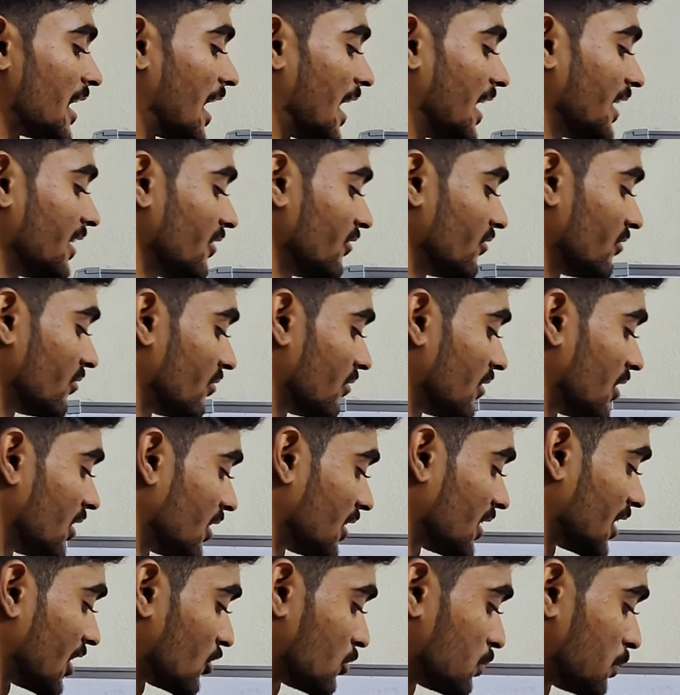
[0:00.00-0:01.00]
and
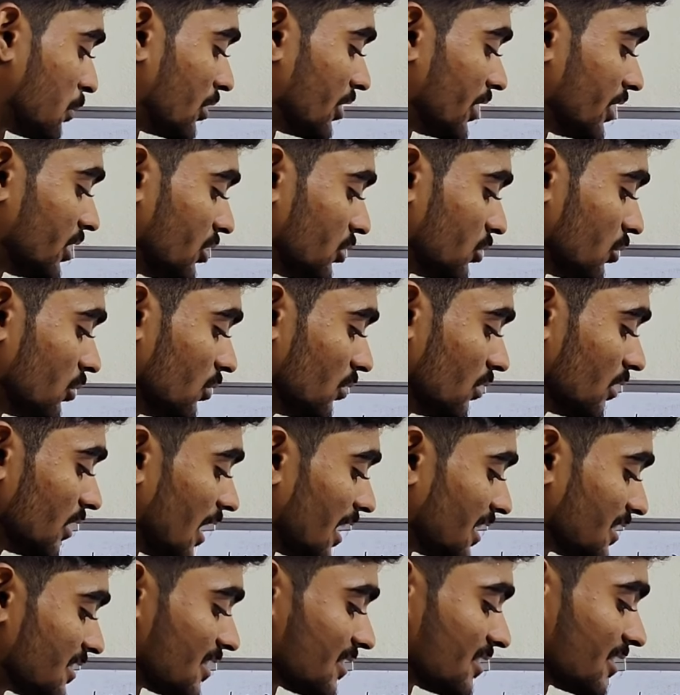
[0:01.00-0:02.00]
corresponding to
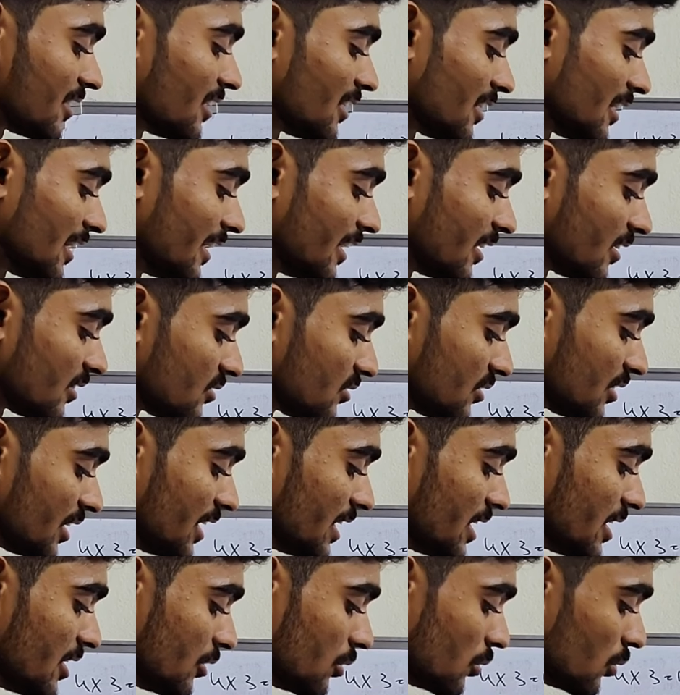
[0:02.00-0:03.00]
adjacent layer
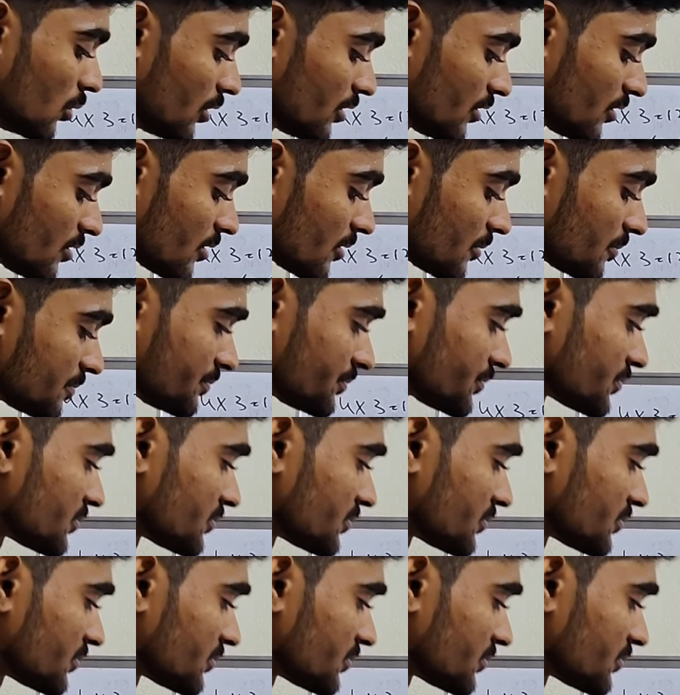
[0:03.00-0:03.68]
3 nodes,